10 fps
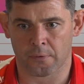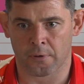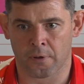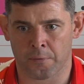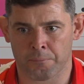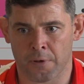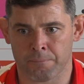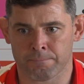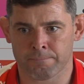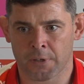
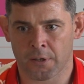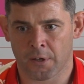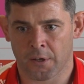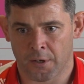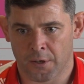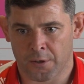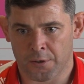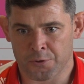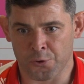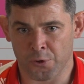and
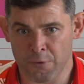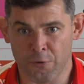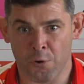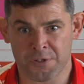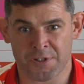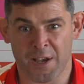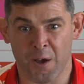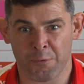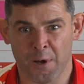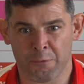so looking forward to see
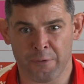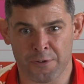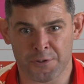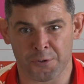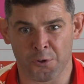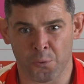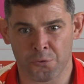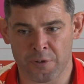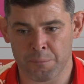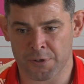how Featherstone go
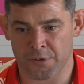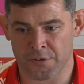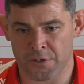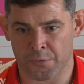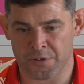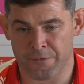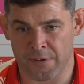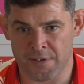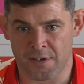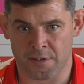under him, because you know he's
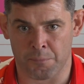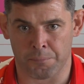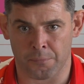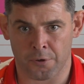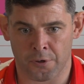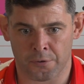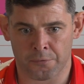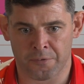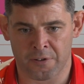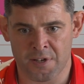a
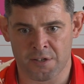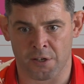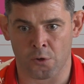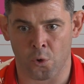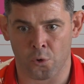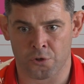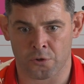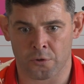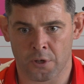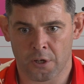fantastic coach, and